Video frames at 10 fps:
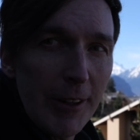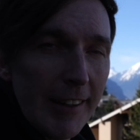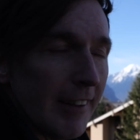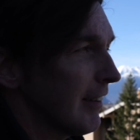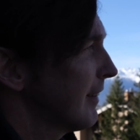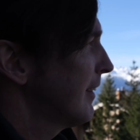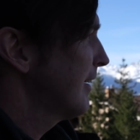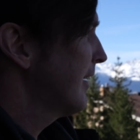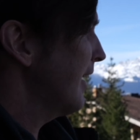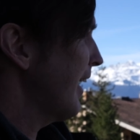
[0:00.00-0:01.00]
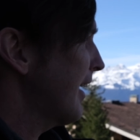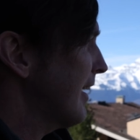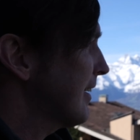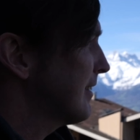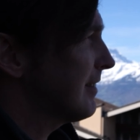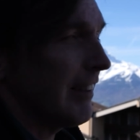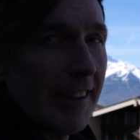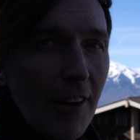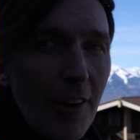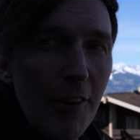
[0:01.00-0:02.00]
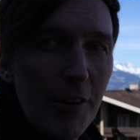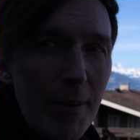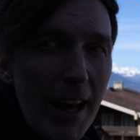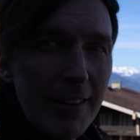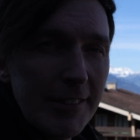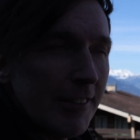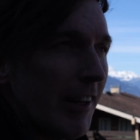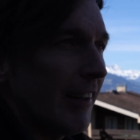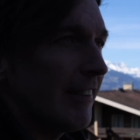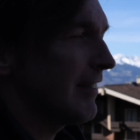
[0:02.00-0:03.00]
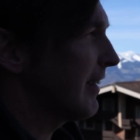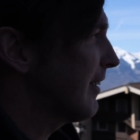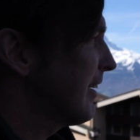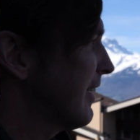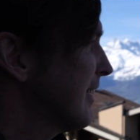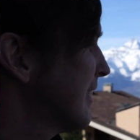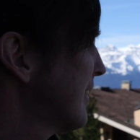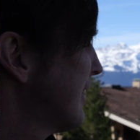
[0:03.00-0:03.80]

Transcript: weather and I can see all the mountains around this area.